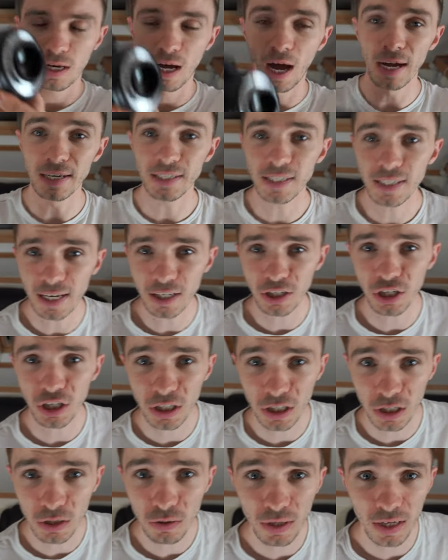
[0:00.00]
I did actually
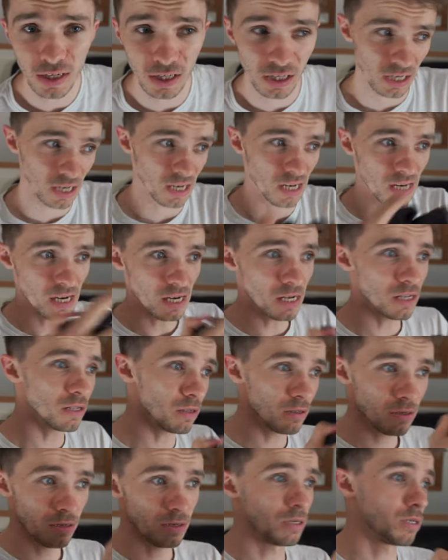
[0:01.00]
do this
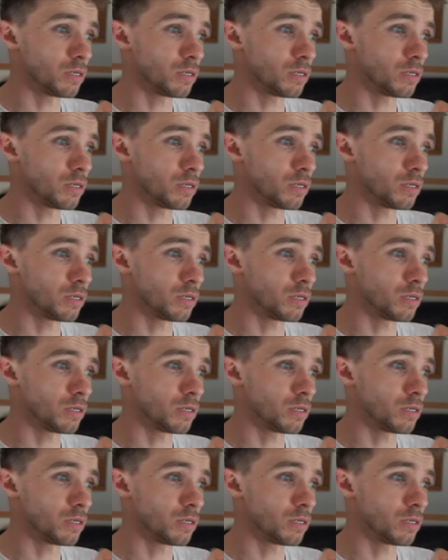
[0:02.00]
in